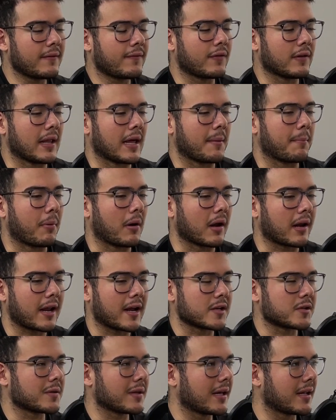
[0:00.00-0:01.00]
for like
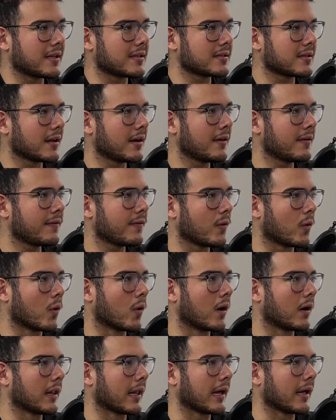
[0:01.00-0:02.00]
podcast related stuff,
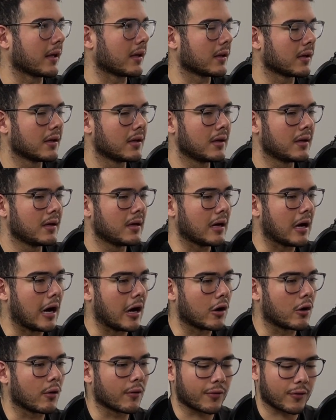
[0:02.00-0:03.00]
or like I'll
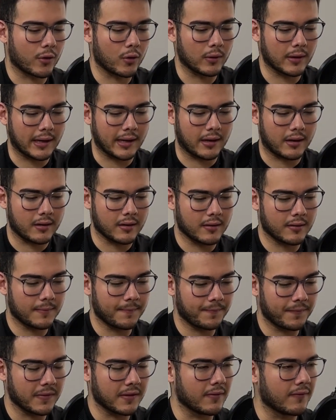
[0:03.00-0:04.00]
go through like
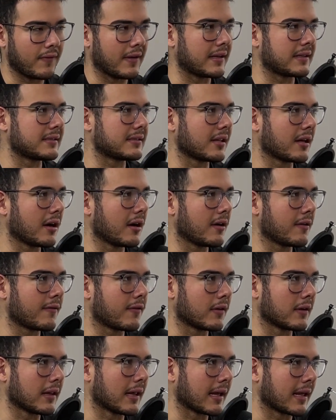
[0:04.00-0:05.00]
Vic stuff
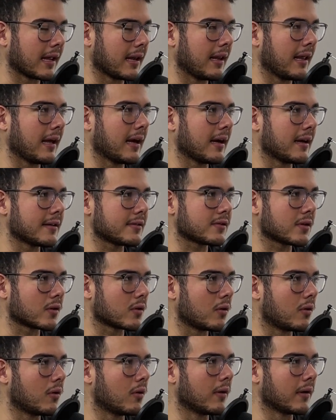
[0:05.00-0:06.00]
or like Elias or
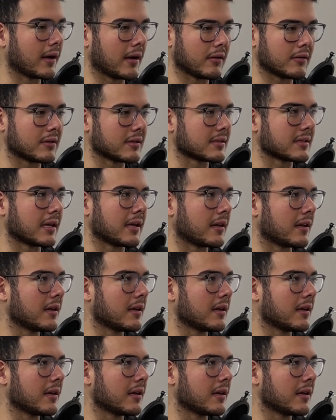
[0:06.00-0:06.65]
Cole, and I'll just like